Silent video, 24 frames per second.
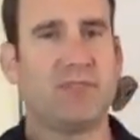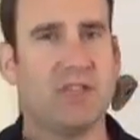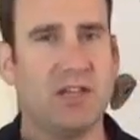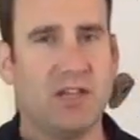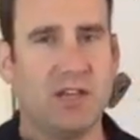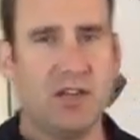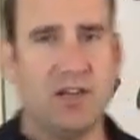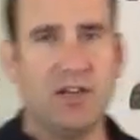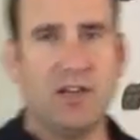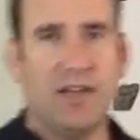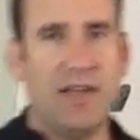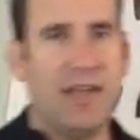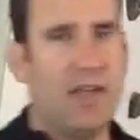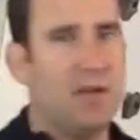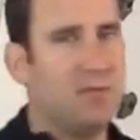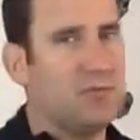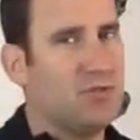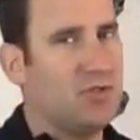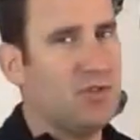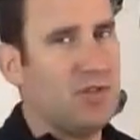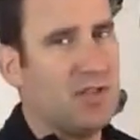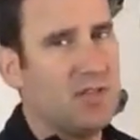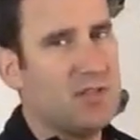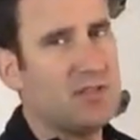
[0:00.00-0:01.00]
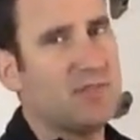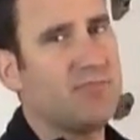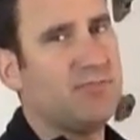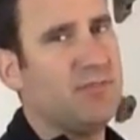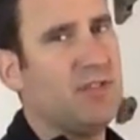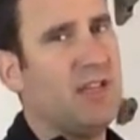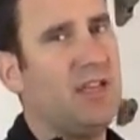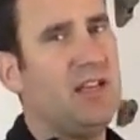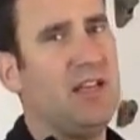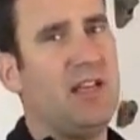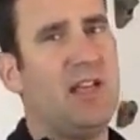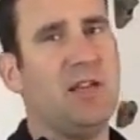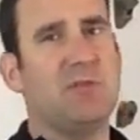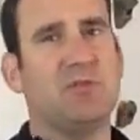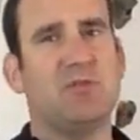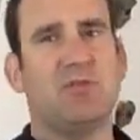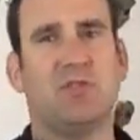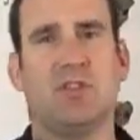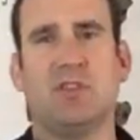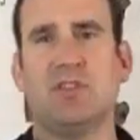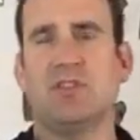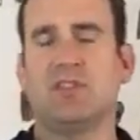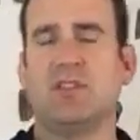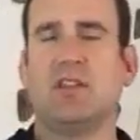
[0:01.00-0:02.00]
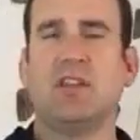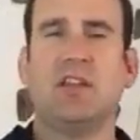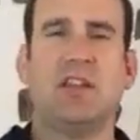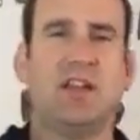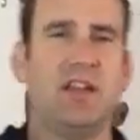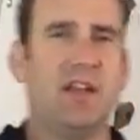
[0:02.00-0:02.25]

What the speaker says: are hamstrings, tight hamstrings.